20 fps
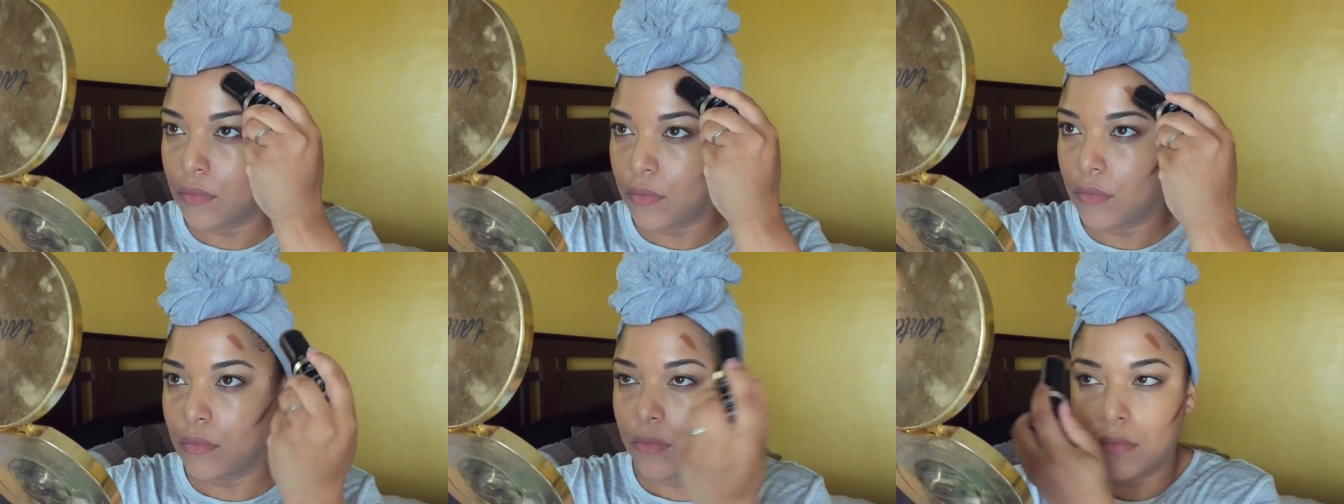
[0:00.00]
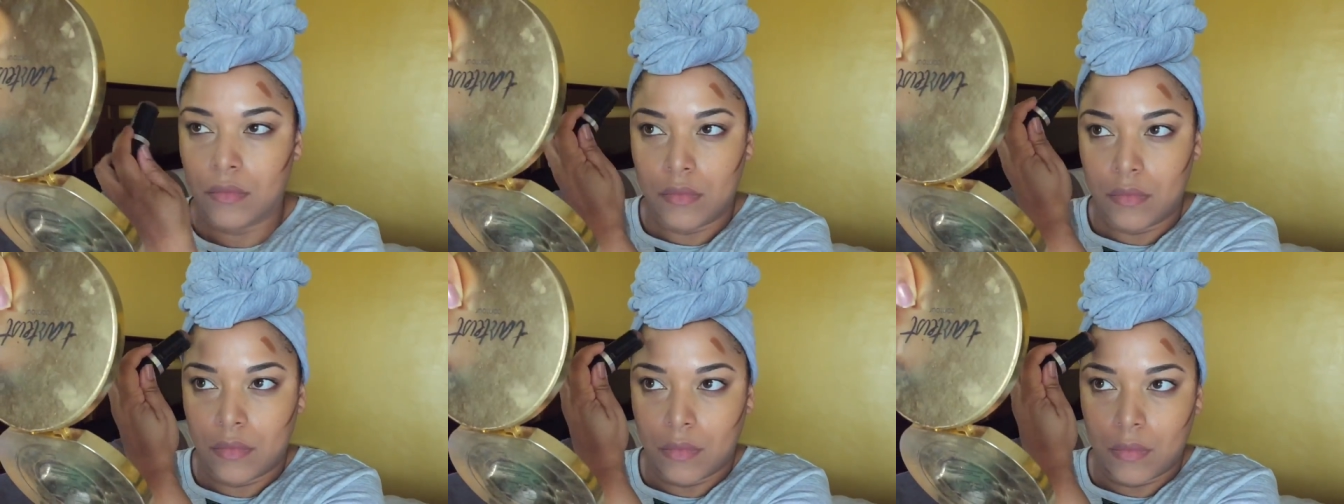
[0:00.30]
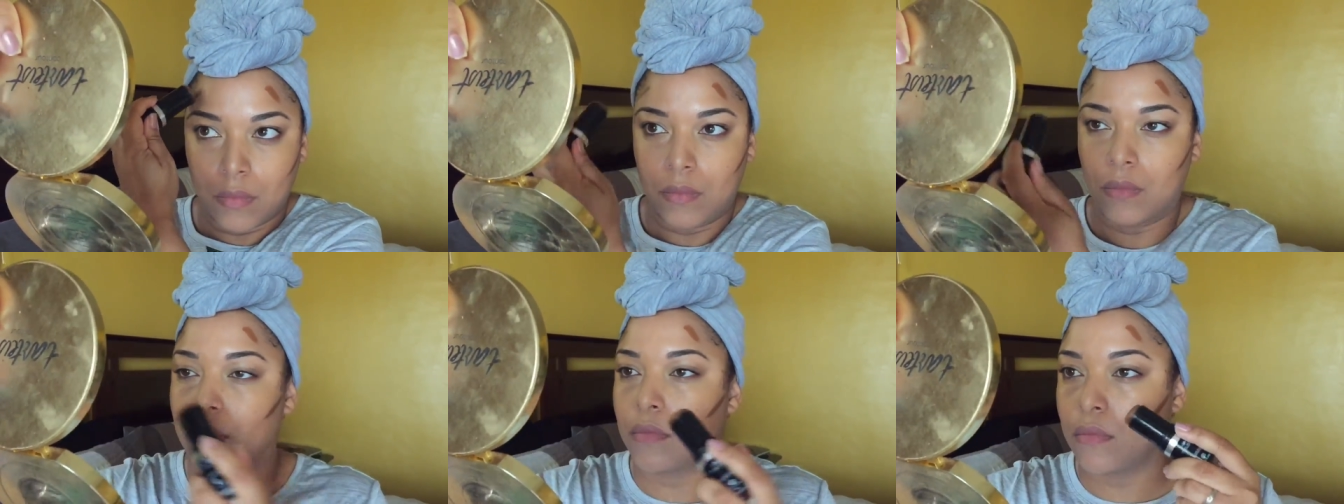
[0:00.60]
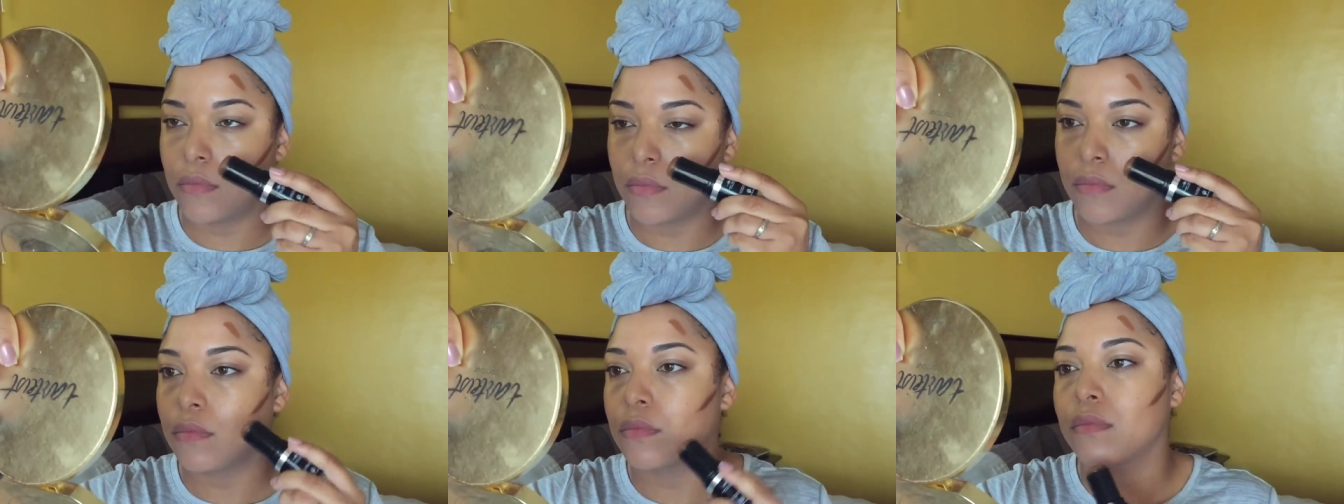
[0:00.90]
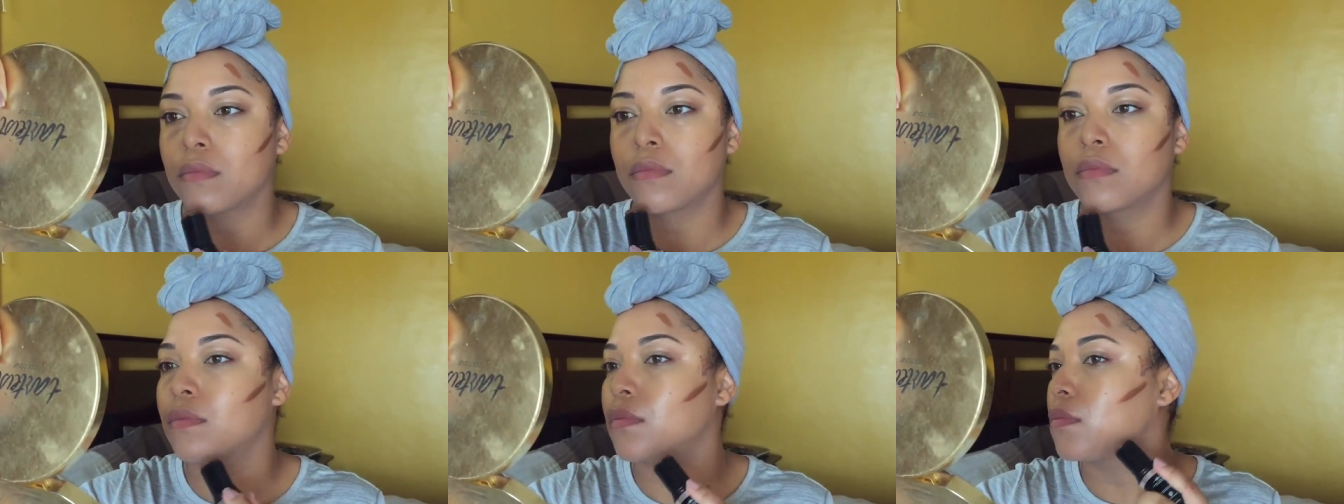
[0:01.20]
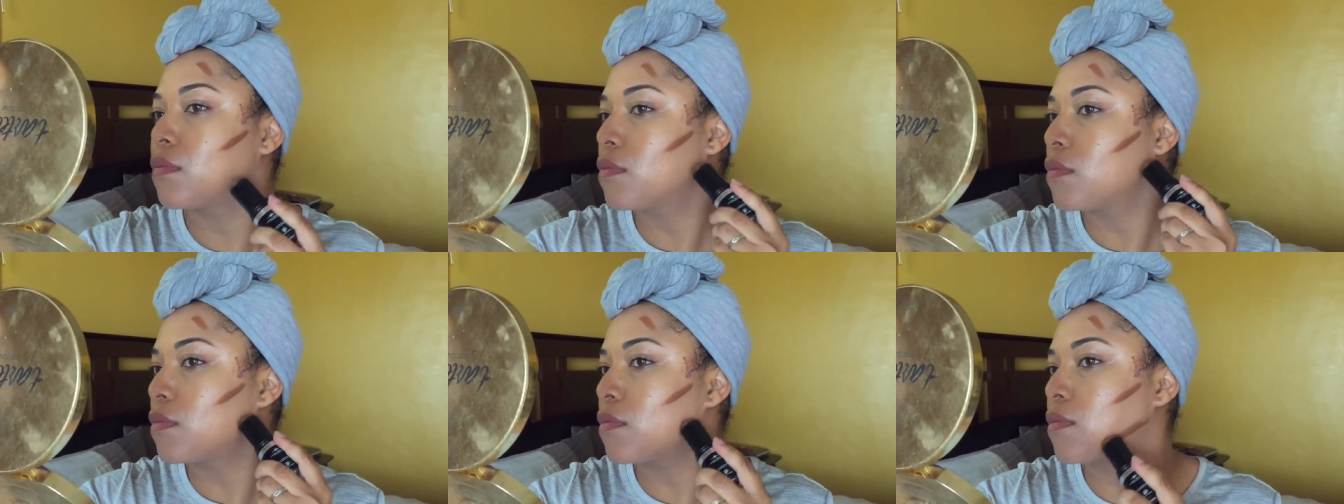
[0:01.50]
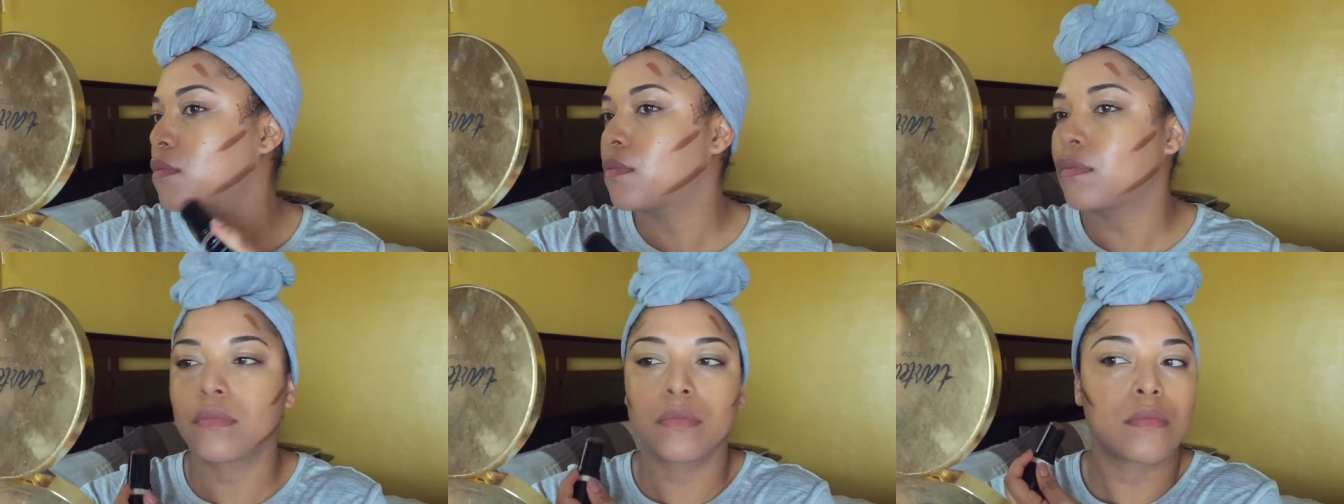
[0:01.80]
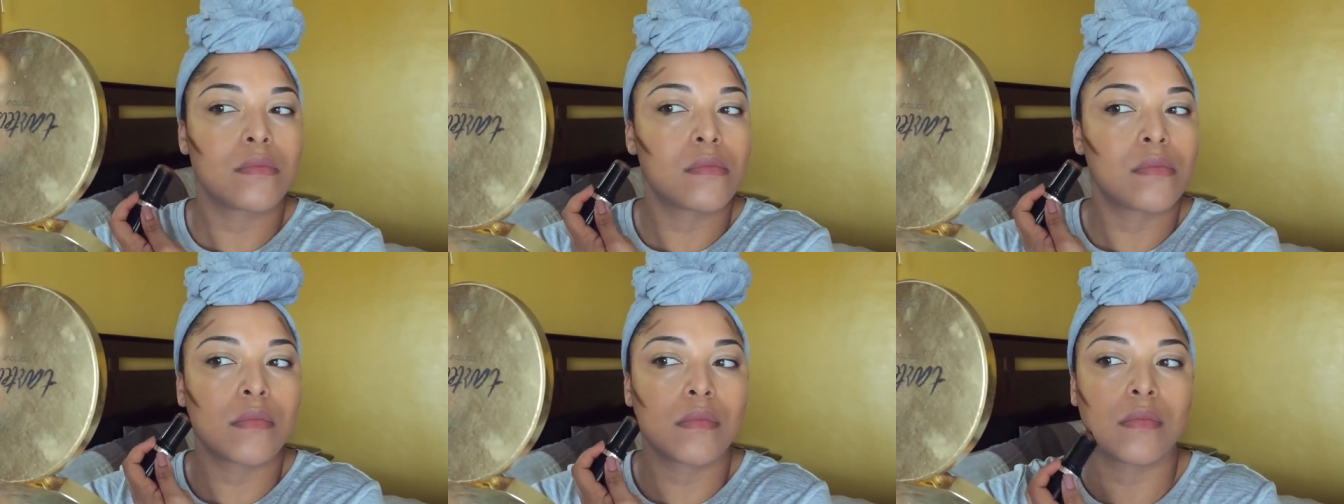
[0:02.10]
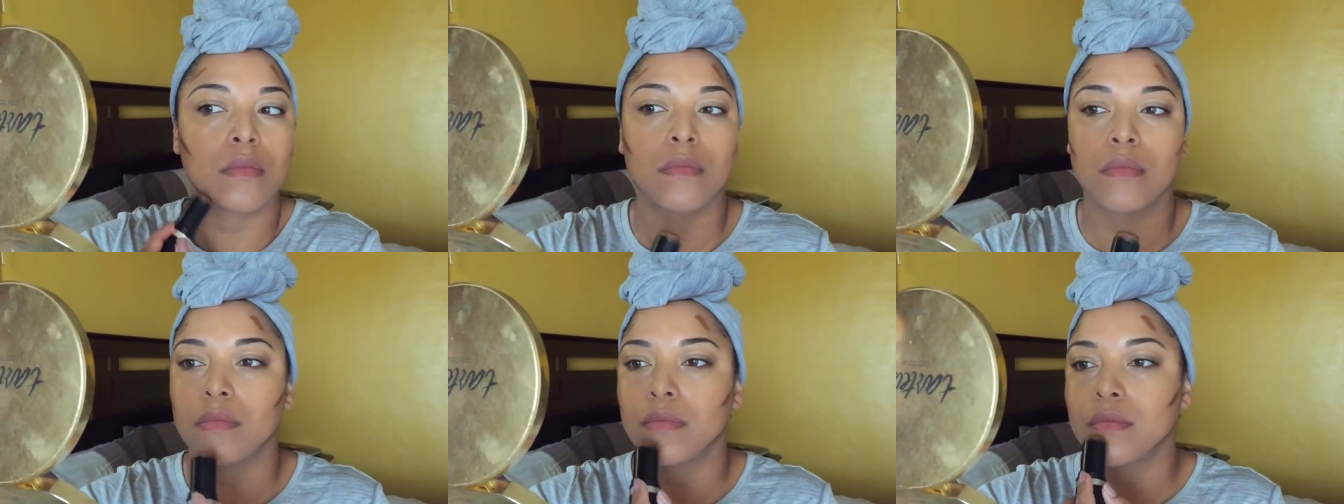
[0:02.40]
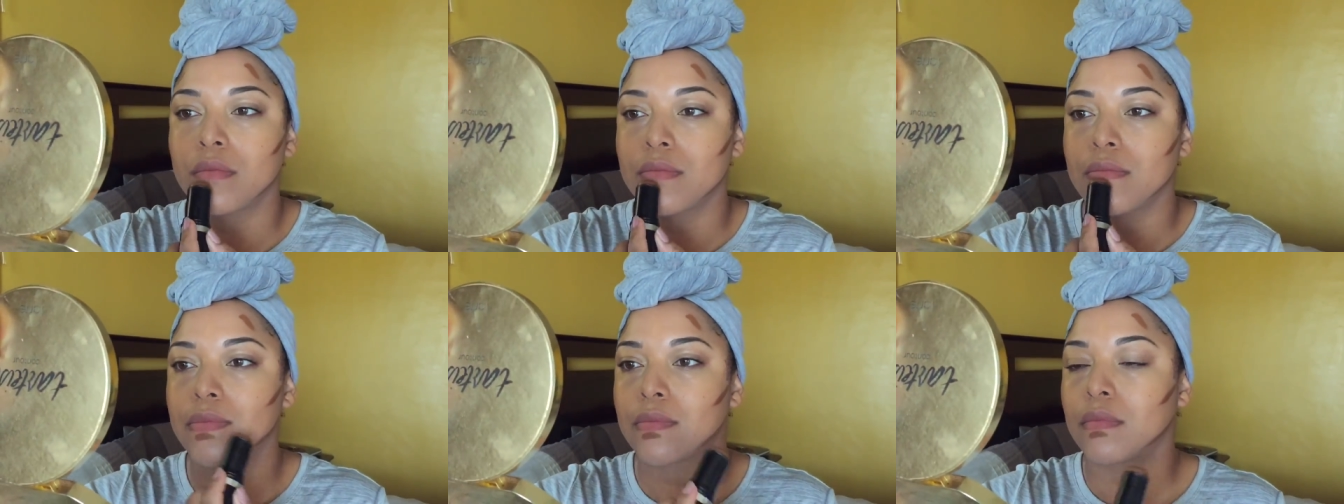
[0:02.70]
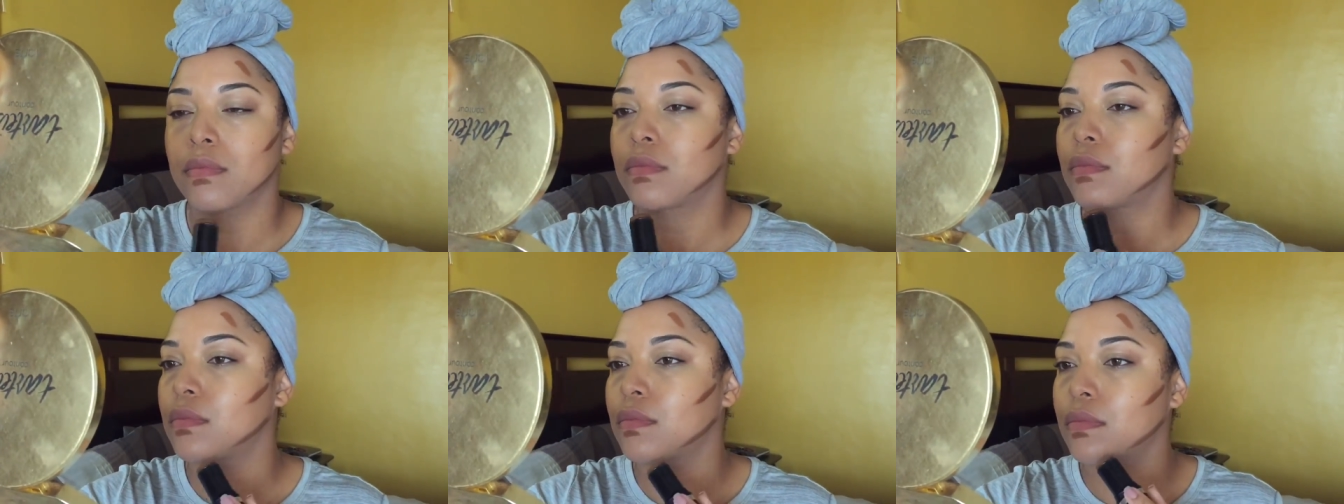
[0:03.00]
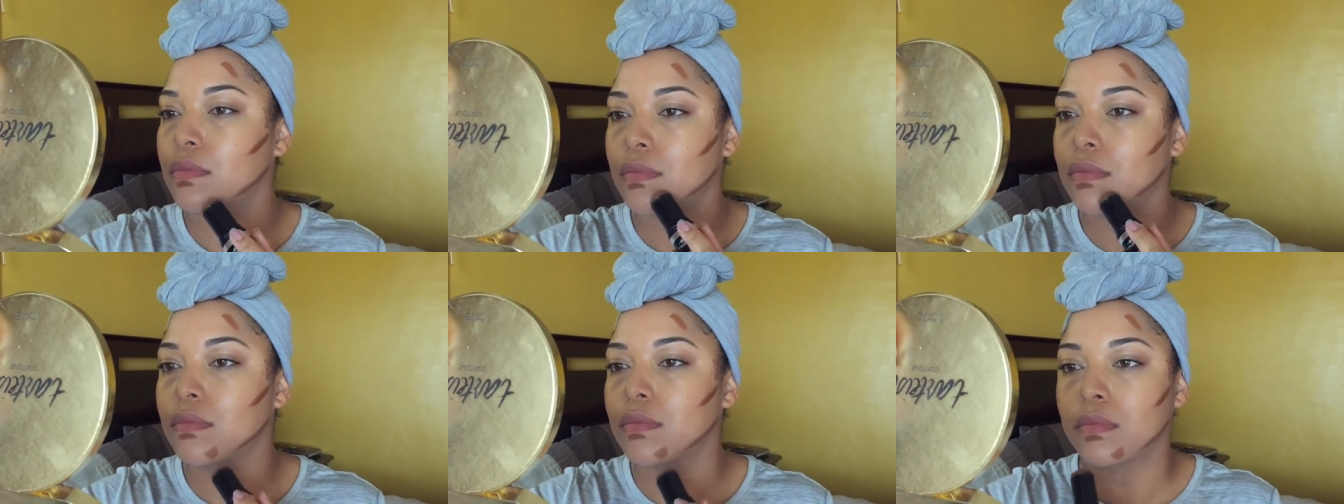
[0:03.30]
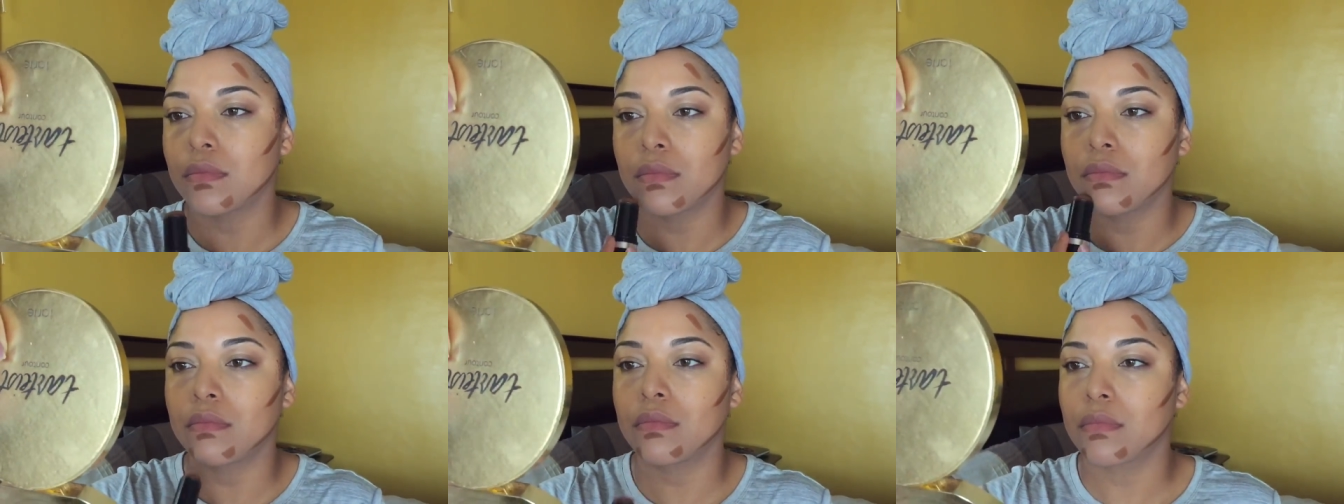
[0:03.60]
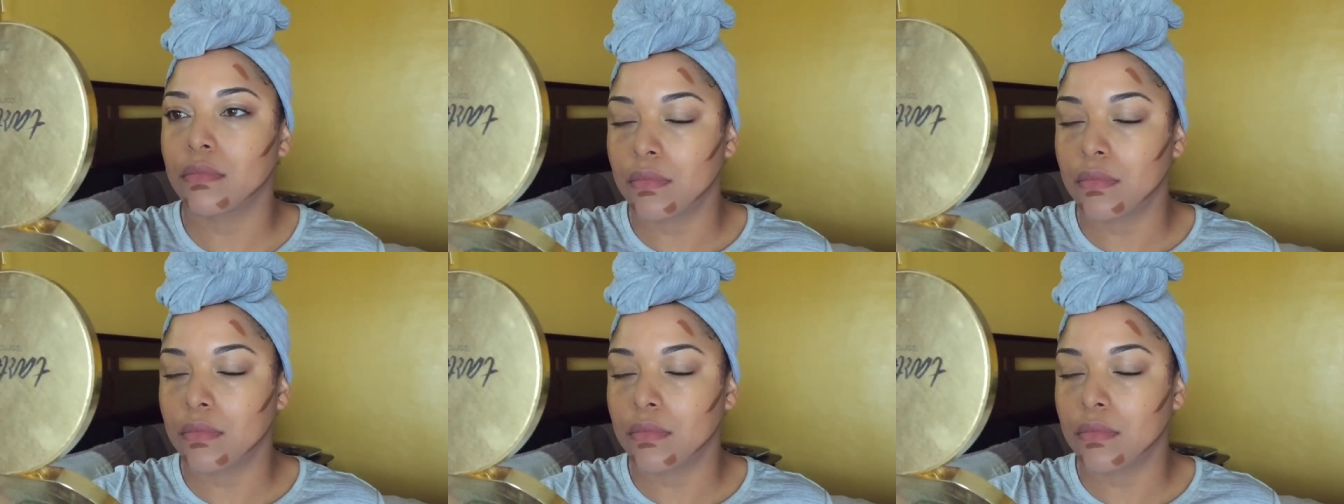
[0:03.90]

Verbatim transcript: now I'm taking my Makeup Forever contour stick. I'm going